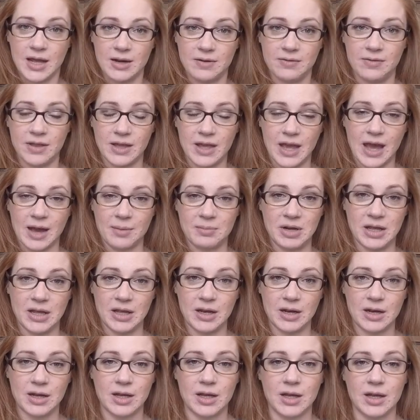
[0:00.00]
of the
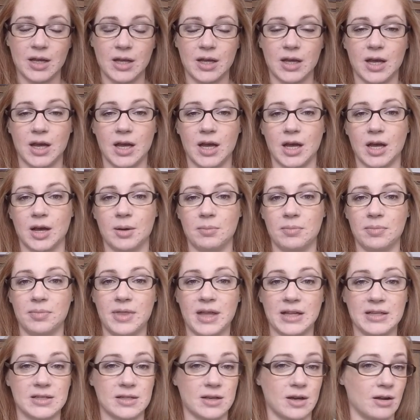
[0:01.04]
cabinet,
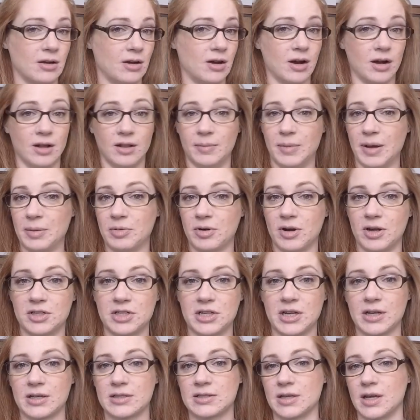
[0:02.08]
that's got all of my
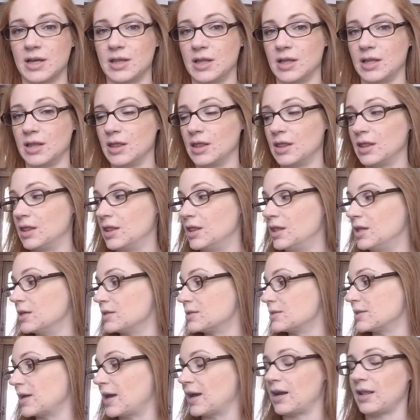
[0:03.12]
projects, and then
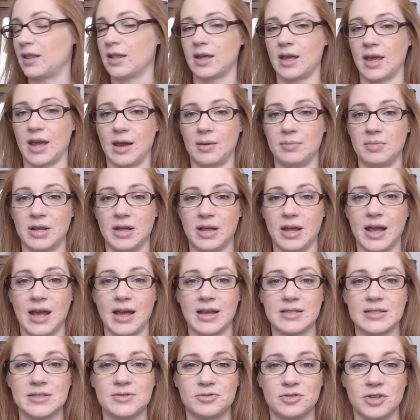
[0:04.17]
this side of the cabinet
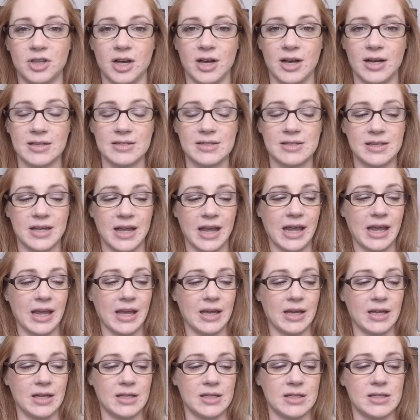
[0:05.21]
has floss,
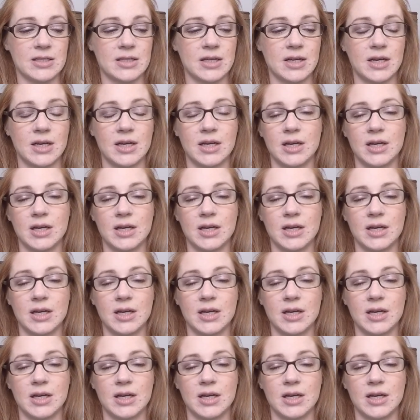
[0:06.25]
and